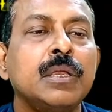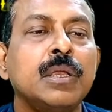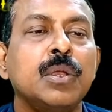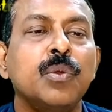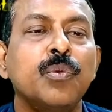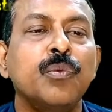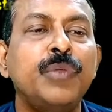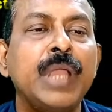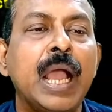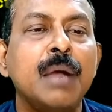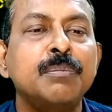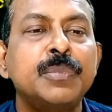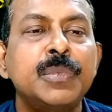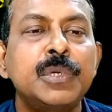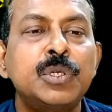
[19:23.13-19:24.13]
We have
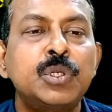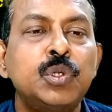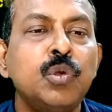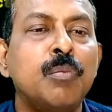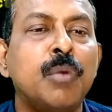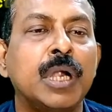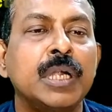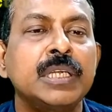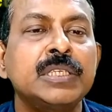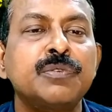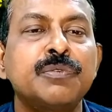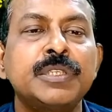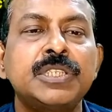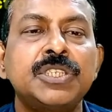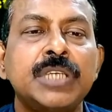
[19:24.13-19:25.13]
two bodies
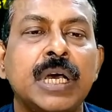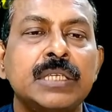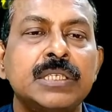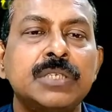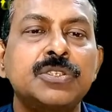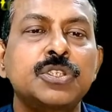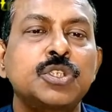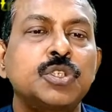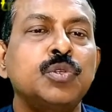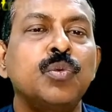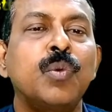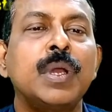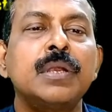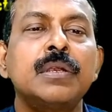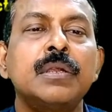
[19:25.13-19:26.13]
with charges
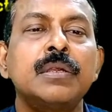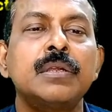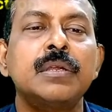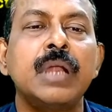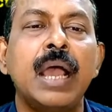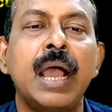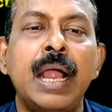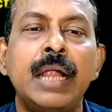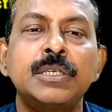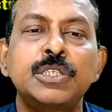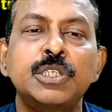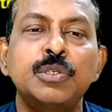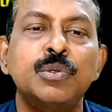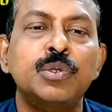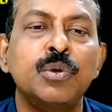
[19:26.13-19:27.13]
Q1 and
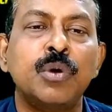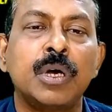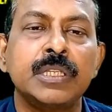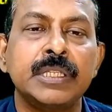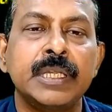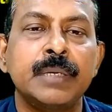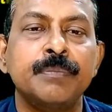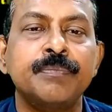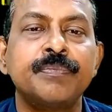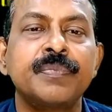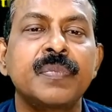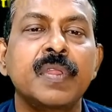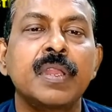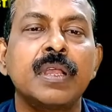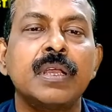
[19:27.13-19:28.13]
Q2 on them.
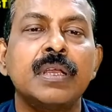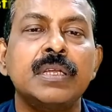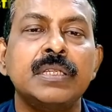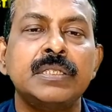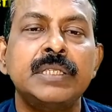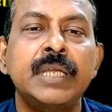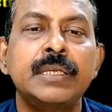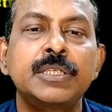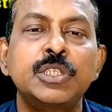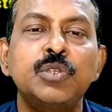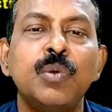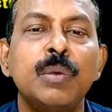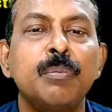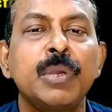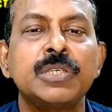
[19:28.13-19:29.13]
Then
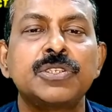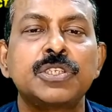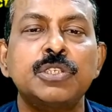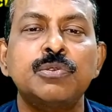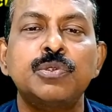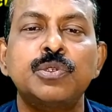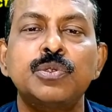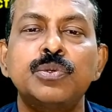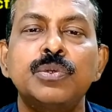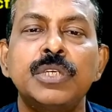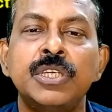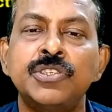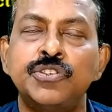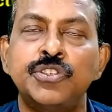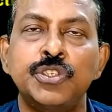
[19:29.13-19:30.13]
Q1 plus Q2
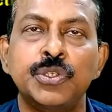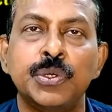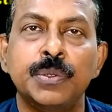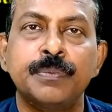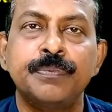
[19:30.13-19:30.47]
is 0.